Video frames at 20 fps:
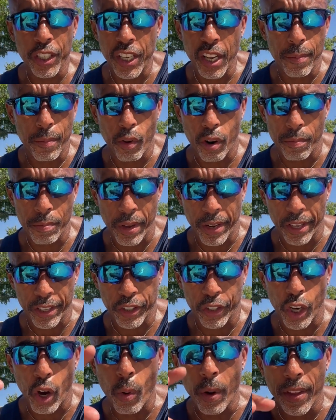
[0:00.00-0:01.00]
10 more
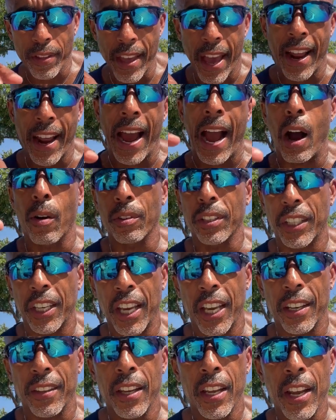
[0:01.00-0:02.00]
minutes knowing that I'll
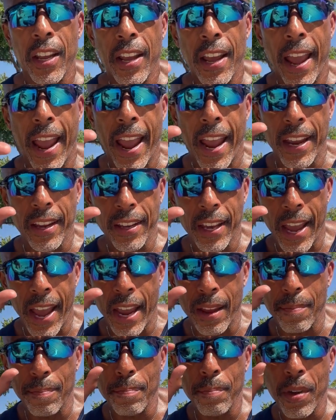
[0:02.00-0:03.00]
get
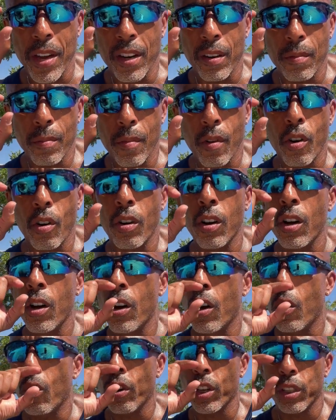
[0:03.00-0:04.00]
a minimal
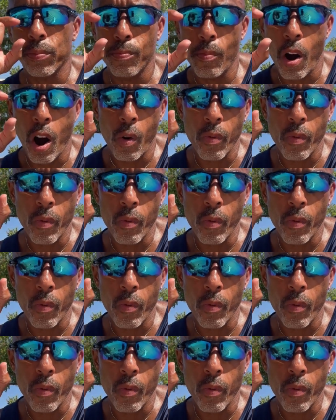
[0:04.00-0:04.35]
or small